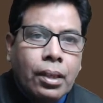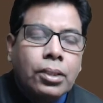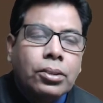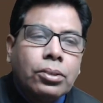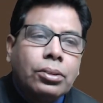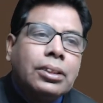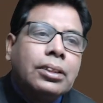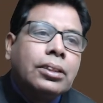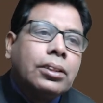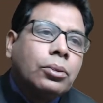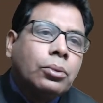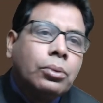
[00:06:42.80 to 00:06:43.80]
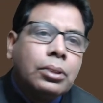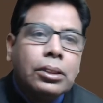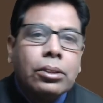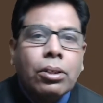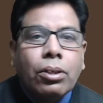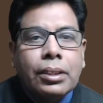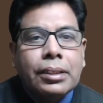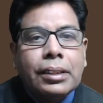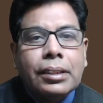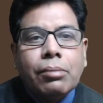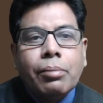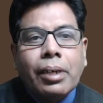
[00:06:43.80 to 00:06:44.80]
So this is how the
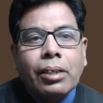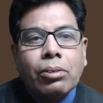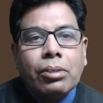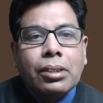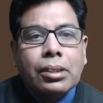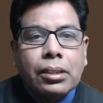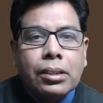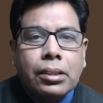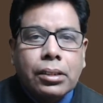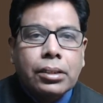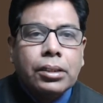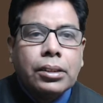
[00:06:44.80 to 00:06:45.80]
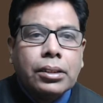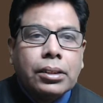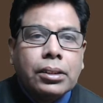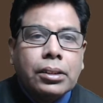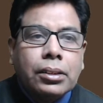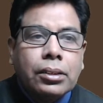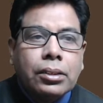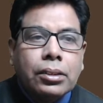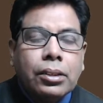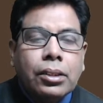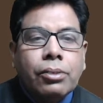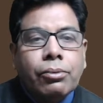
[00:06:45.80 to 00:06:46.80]
horizontal macro instruction
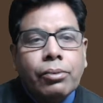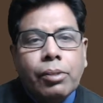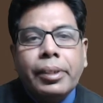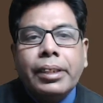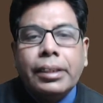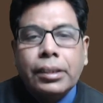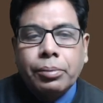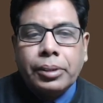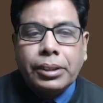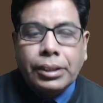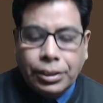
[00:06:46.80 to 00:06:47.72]
will be interpreted.